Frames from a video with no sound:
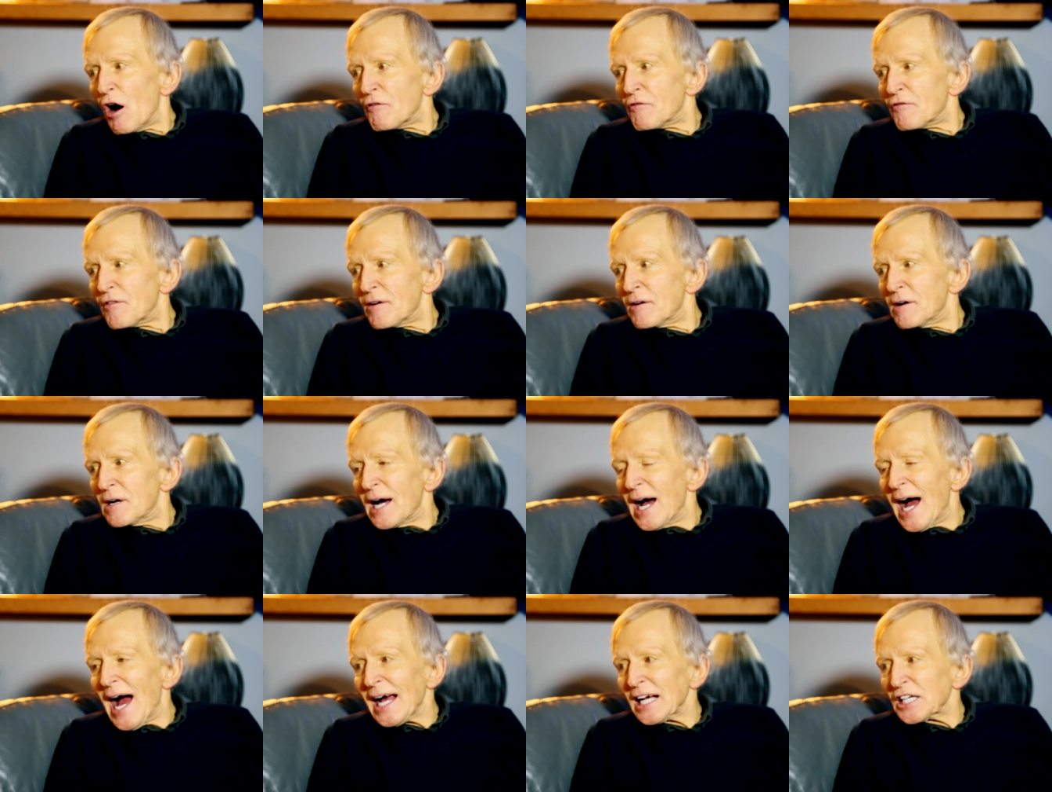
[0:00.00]
of
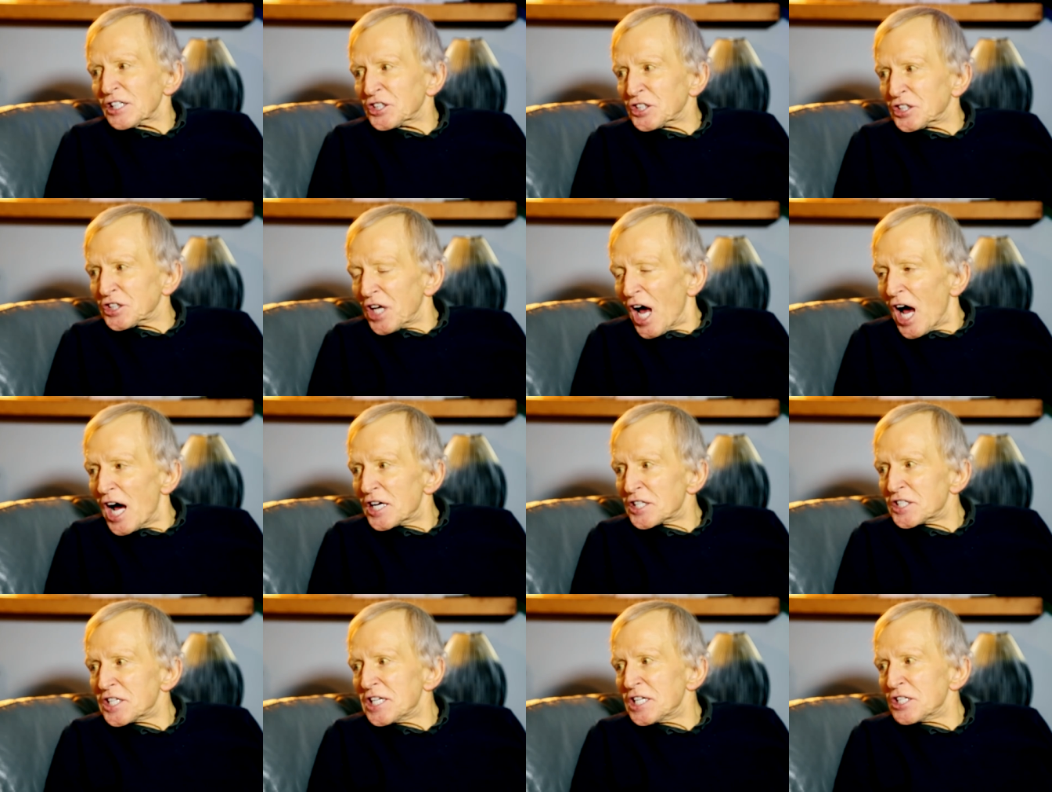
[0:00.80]

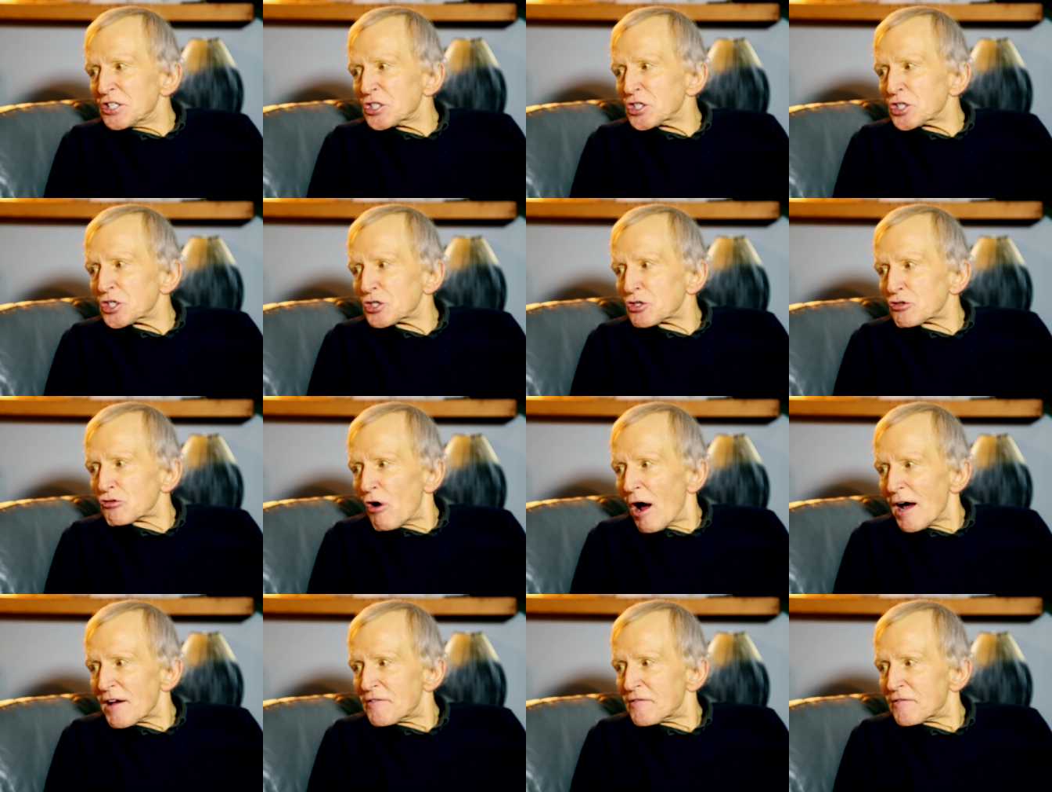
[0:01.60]
anxiety and
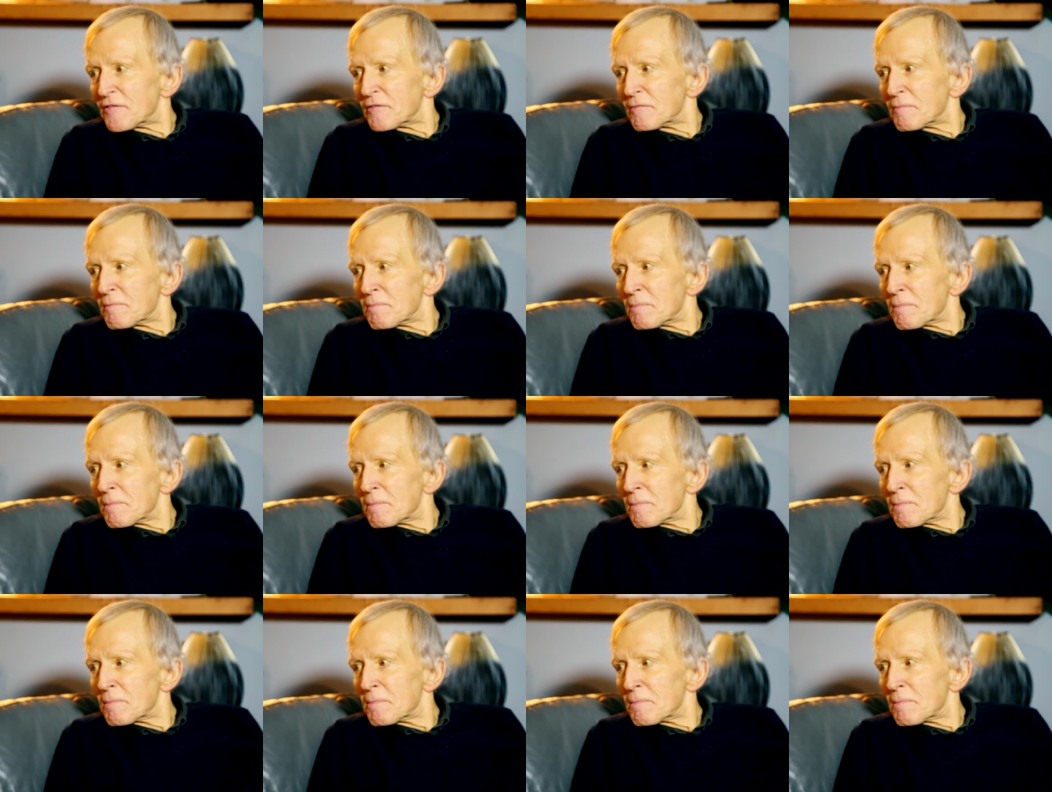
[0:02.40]
strife.